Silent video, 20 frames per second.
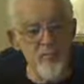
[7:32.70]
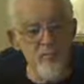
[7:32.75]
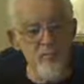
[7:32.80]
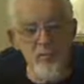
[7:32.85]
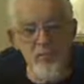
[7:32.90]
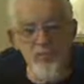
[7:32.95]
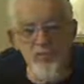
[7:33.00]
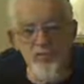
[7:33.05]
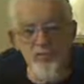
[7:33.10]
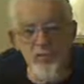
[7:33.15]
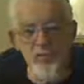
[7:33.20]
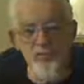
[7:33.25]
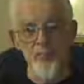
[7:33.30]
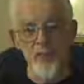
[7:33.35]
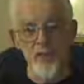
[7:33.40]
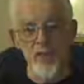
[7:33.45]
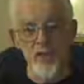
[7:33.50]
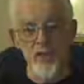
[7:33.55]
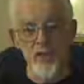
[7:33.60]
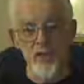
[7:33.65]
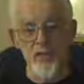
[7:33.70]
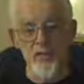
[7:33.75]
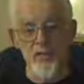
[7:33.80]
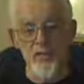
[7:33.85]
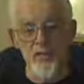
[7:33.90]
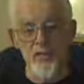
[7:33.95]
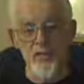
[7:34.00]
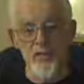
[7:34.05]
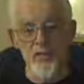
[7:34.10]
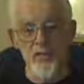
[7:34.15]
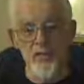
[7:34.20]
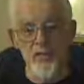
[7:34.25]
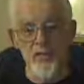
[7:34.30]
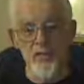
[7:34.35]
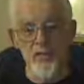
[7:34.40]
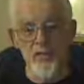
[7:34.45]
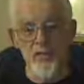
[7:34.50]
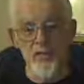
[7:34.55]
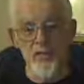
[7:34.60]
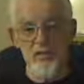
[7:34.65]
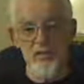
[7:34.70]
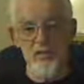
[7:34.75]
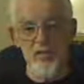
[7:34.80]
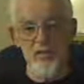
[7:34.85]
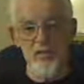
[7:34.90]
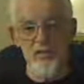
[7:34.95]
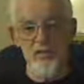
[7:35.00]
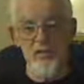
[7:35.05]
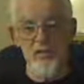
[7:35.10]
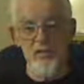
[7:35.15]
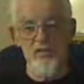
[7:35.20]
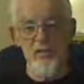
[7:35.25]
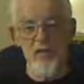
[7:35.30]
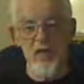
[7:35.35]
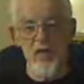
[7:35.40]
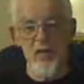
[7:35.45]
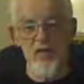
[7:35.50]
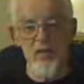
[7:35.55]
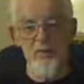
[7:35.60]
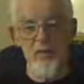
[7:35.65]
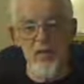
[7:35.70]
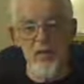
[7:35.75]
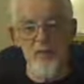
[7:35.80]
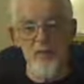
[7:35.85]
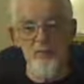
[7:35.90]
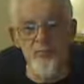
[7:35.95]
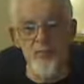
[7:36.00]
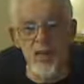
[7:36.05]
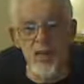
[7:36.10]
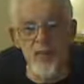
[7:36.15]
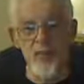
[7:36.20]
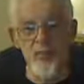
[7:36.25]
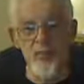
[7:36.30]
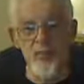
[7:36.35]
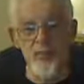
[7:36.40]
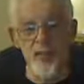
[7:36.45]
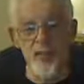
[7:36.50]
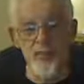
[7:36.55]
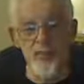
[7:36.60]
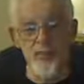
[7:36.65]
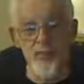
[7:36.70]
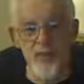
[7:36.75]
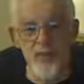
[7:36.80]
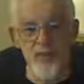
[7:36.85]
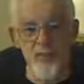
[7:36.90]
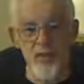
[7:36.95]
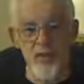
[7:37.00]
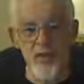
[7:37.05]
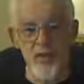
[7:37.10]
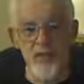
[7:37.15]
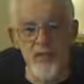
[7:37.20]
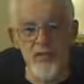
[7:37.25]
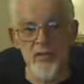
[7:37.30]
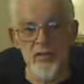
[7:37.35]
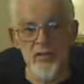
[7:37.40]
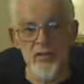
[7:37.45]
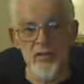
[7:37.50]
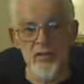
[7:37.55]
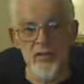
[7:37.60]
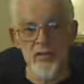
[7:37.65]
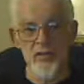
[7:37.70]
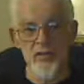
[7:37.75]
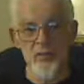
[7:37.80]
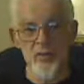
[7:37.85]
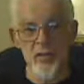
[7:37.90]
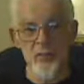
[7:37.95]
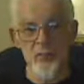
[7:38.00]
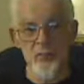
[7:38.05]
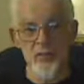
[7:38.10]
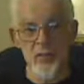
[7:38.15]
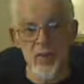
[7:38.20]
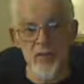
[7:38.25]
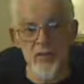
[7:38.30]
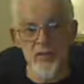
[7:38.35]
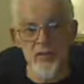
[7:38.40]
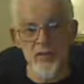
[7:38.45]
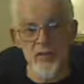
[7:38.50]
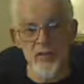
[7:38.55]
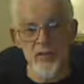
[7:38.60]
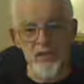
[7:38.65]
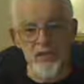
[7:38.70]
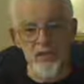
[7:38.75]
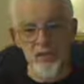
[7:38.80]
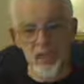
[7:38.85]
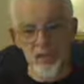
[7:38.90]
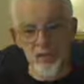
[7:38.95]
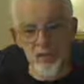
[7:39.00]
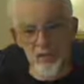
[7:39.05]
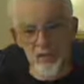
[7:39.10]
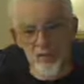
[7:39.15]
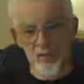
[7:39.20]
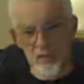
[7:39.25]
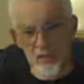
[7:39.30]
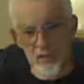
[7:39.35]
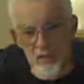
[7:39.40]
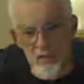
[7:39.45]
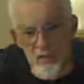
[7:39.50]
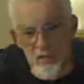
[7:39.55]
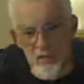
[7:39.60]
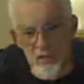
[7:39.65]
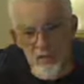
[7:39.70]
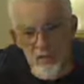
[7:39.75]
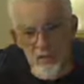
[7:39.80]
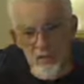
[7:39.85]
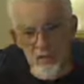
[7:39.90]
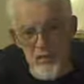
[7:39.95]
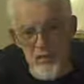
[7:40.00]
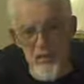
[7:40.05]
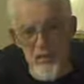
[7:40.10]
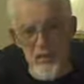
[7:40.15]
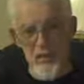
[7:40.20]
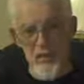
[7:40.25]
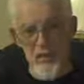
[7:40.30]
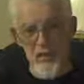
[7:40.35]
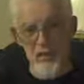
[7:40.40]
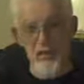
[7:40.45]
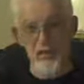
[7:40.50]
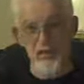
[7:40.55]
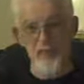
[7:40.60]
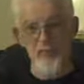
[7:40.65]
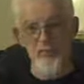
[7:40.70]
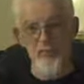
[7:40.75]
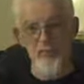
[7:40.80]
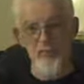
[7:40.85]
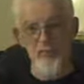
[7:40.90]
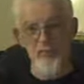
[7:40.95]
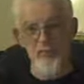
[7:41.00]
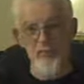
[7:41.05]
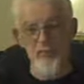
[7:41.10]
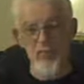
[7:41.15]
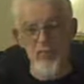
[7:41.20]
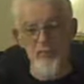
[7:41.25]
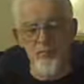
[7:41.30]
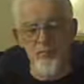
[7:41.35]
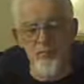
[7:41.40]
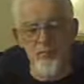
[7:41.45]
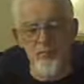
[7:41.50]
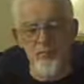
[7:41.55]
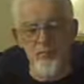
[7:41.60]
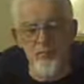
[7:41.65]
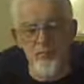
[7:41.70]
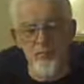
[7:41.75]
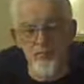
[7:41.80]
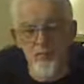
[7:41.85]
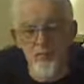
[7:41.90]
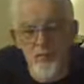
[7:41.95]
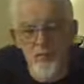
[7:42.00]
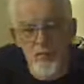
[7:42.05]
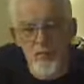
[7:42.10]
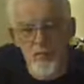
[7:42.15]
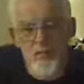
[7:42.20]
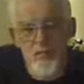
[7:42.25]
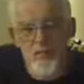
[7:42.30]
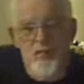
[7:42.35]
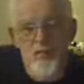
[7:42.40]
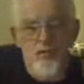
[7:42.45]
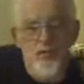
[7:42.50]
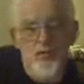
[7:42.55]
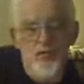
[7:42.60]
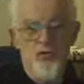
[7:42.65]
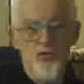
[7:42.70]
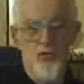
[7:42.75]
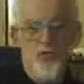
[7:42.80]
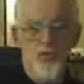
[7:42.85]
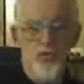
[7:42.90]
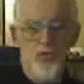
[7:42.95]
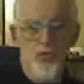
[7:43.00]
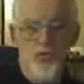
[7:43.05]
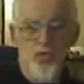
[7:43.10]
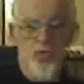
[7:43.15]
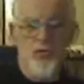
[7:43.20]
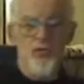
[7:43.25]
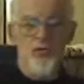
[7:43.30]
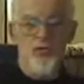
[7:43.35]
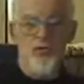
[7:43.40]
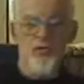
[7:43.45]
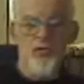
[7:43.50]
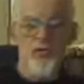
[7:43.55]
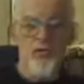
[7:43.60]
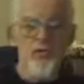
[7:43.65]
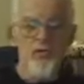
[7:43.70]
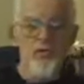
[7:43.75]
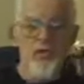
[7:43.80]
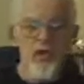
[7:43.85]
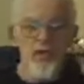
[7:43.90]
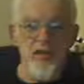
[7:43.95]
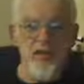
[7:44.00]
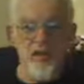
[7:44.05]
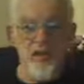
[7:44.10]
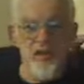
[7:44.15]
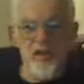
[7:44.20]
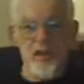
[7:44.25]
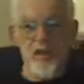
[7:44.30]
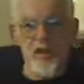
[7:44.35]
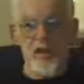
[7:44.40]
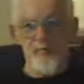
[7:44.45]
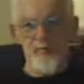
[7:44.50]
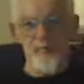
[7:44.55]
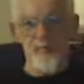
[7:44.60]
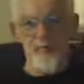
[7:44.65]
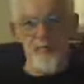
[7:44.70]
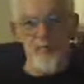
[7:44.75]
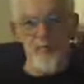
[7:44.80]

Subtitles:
It makes you a patient. Just like you're tied up on the back with a couple strings. Your whole butt is sticking out. You can't get any place without pulling your little dress around and tightening it up.